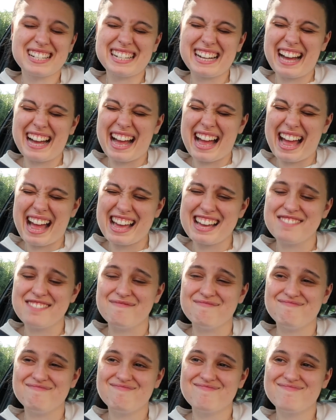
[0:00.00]
I
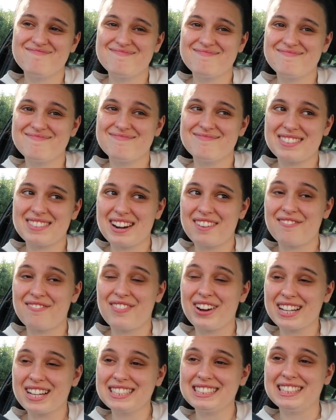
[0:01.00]
am. But I
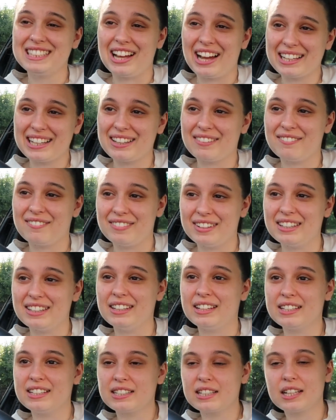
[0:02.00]
fucking like the
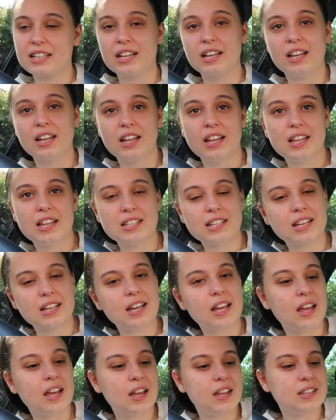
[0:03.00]
feeling. It's like
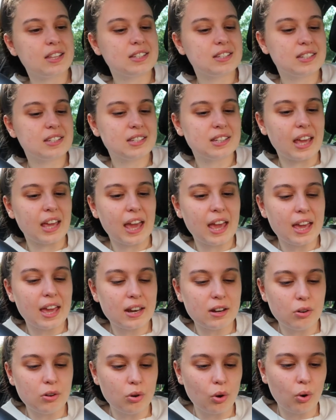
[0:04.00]
a
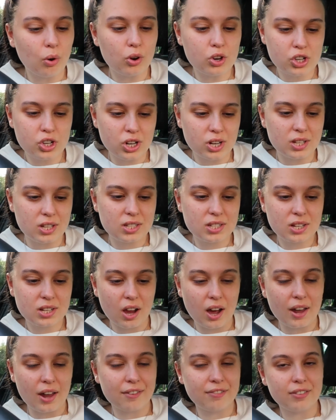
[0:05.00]
scared, nauseous
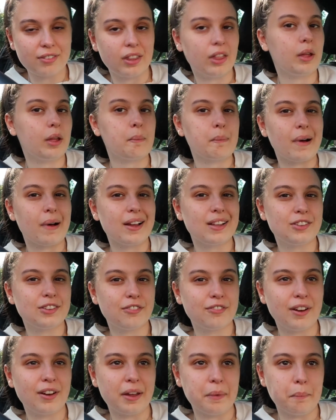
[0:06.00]
kind of feeling. But it's
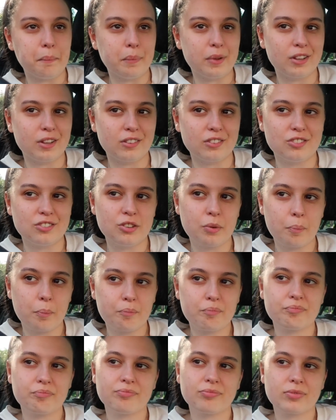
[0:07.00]
fun because
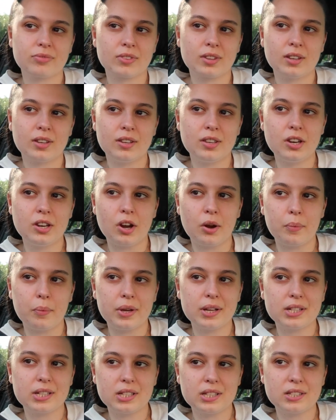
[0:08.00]
you know, we
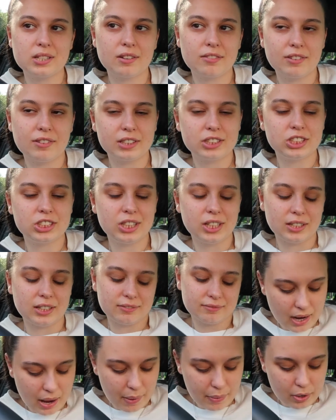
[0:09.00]
get to listen to fun shit.
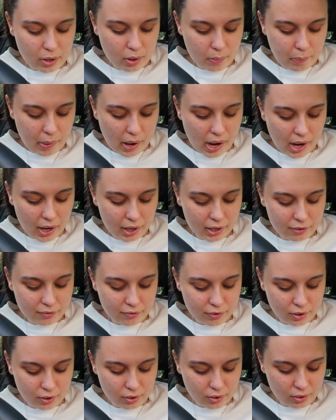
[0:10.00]
Now we got Party
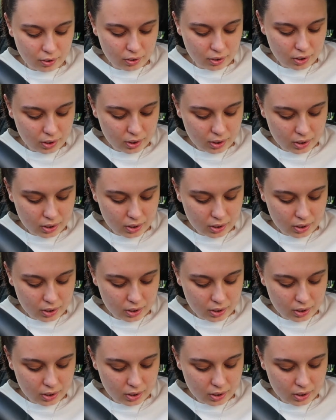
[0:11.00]
For You.